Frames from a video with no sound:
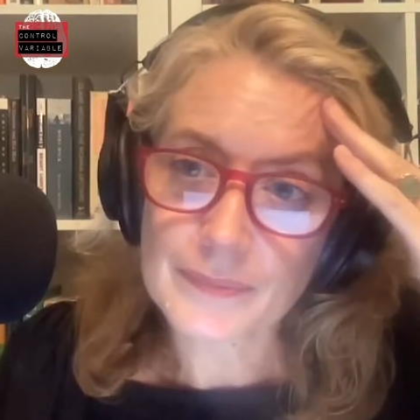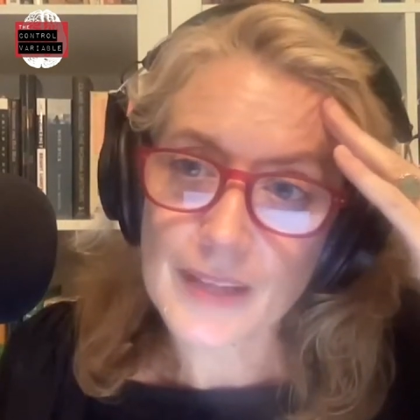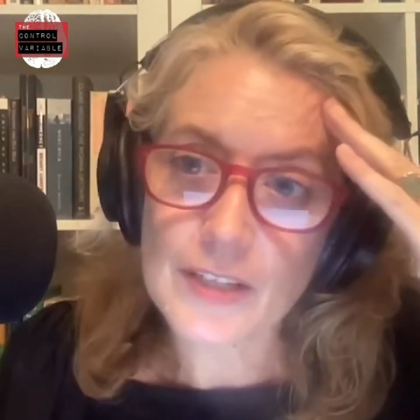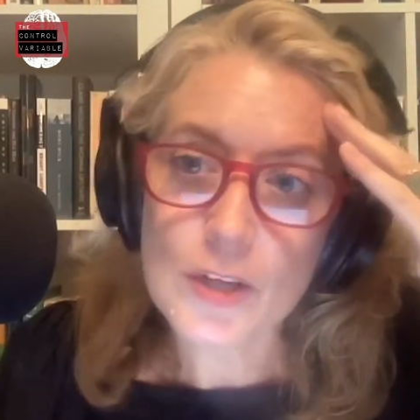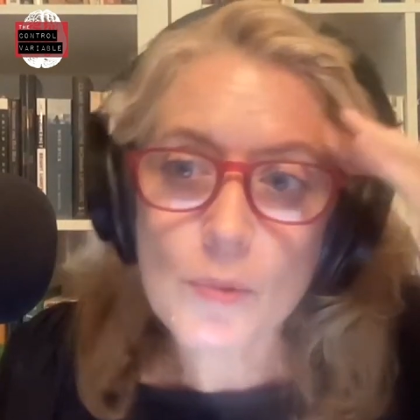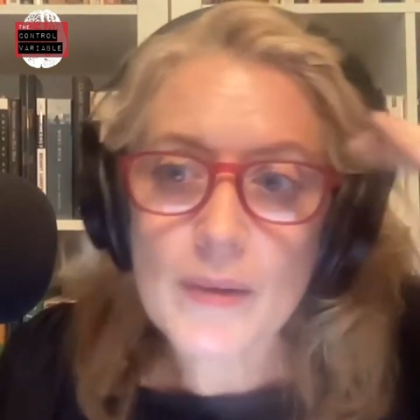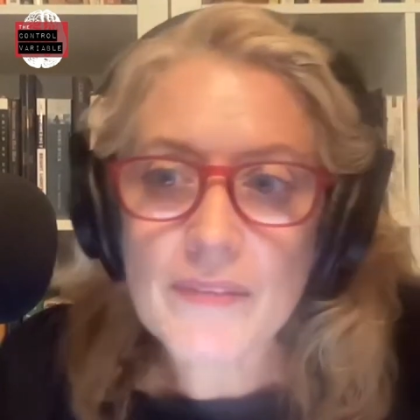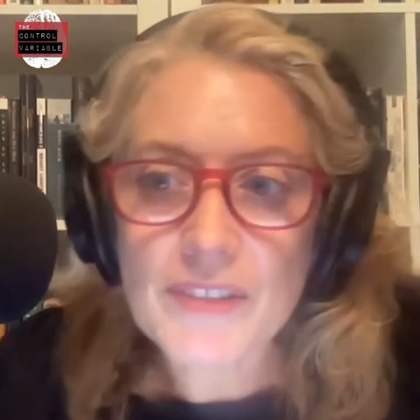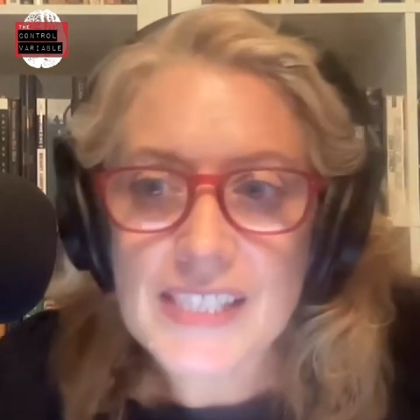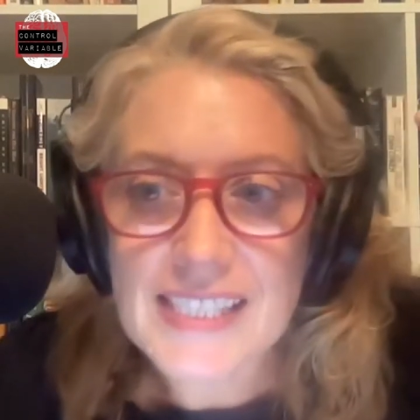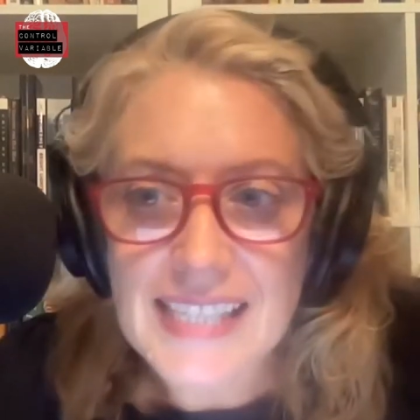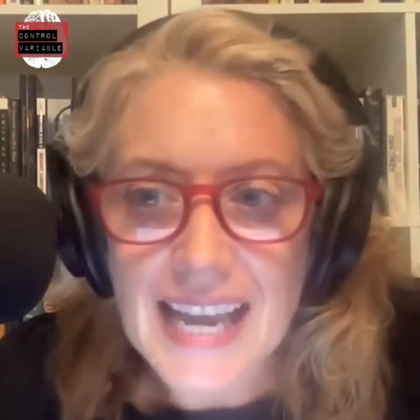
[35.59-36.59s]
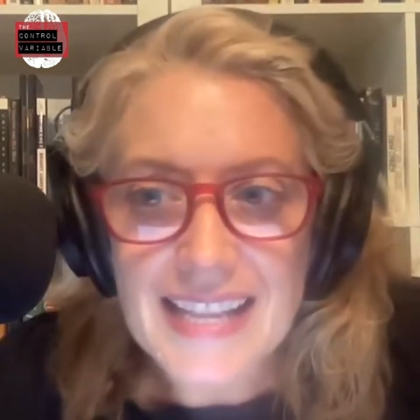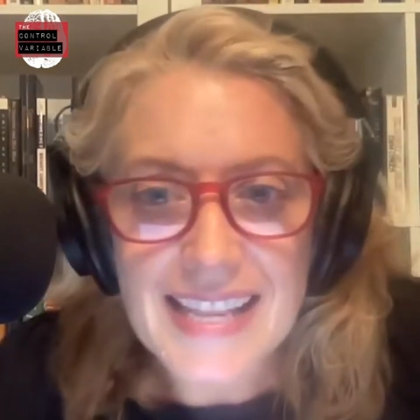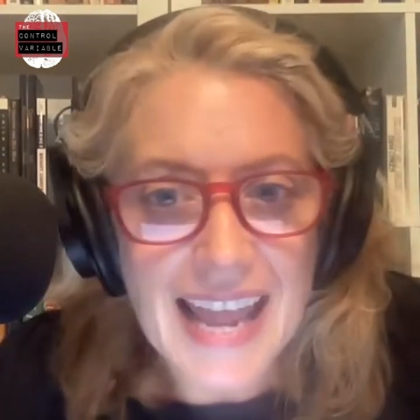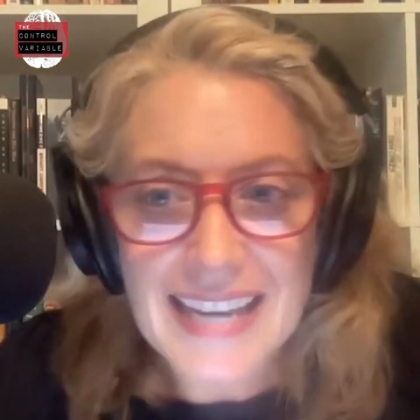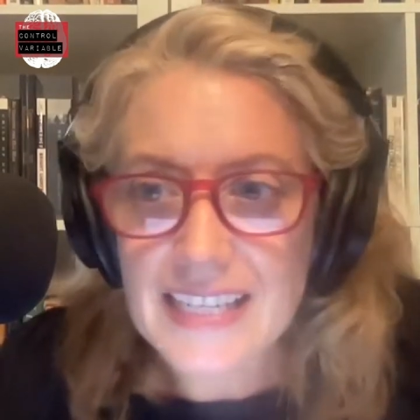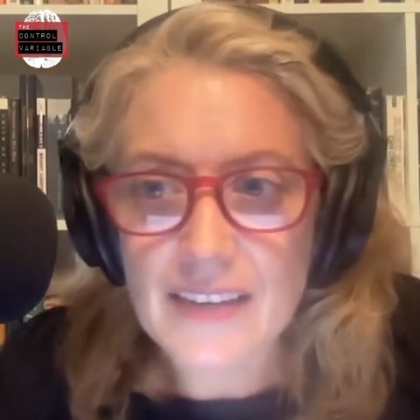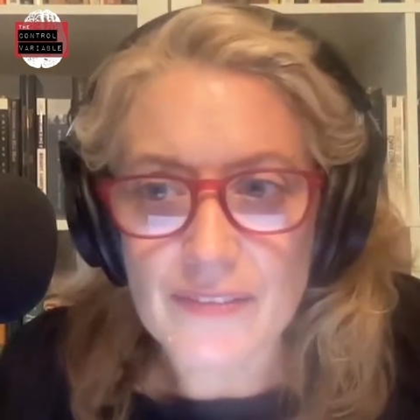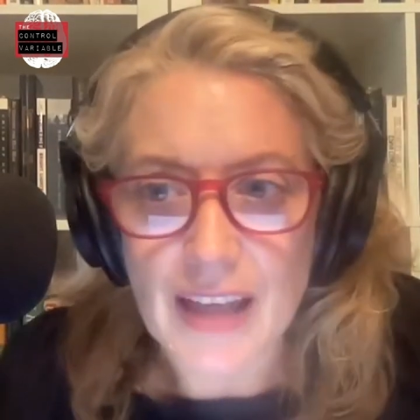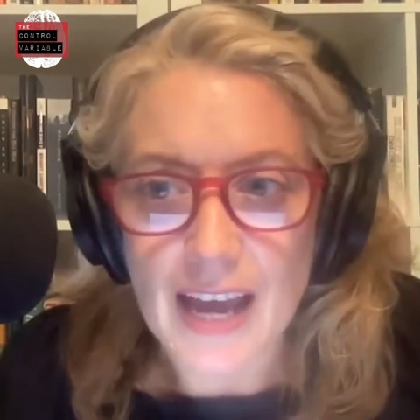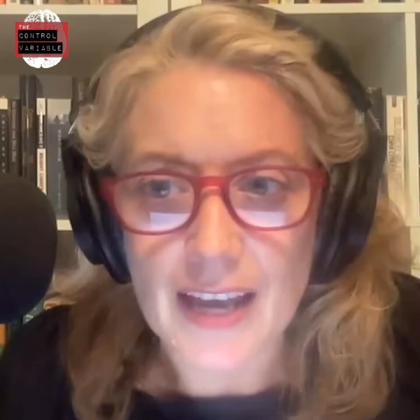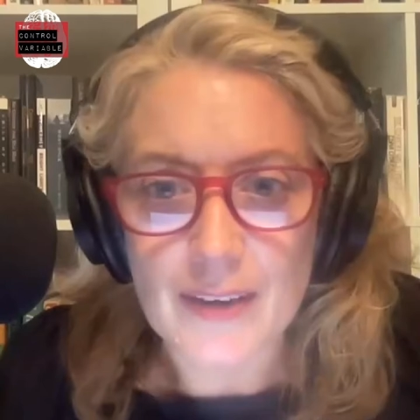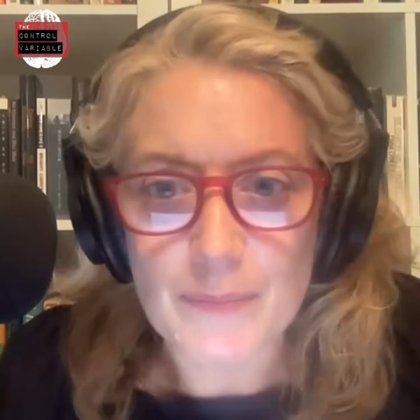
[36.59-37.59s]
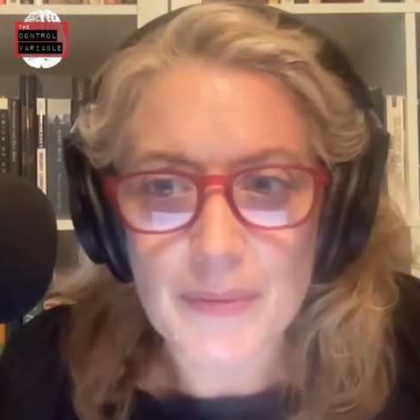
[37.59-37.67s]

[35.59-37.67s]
And no one ever said any of that,